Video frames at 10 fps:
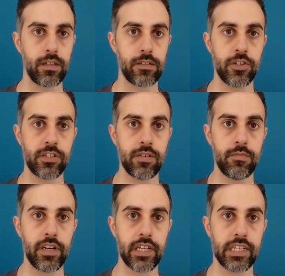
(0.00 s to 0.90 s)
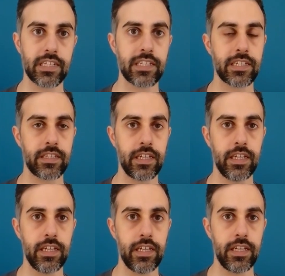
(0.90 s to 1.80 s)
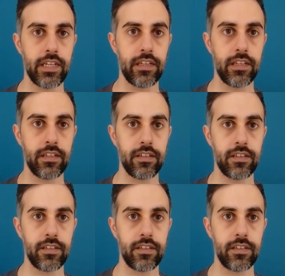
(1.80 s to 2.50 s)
GStreamer is the